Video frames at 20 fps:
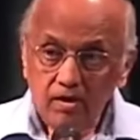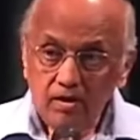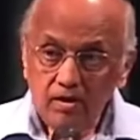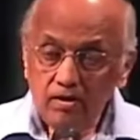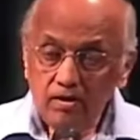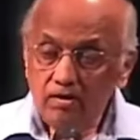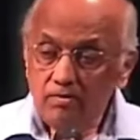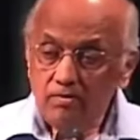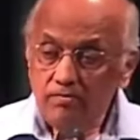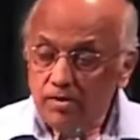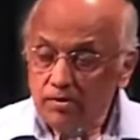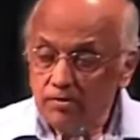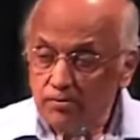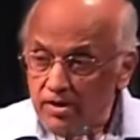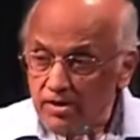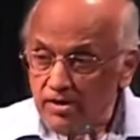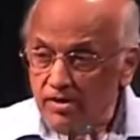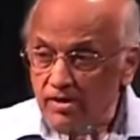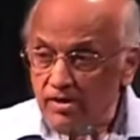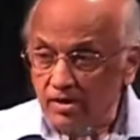If you're
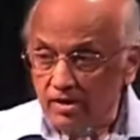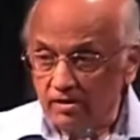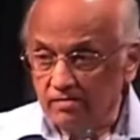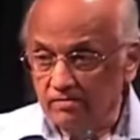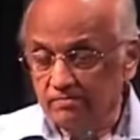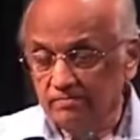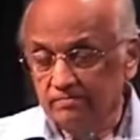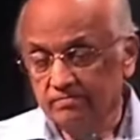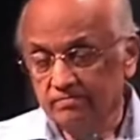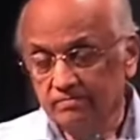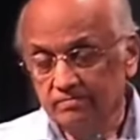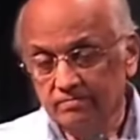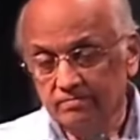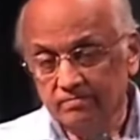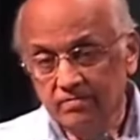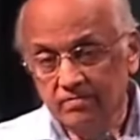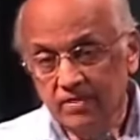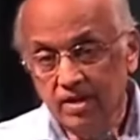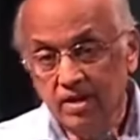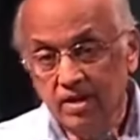working,
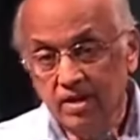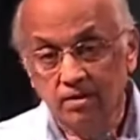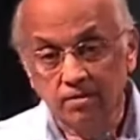how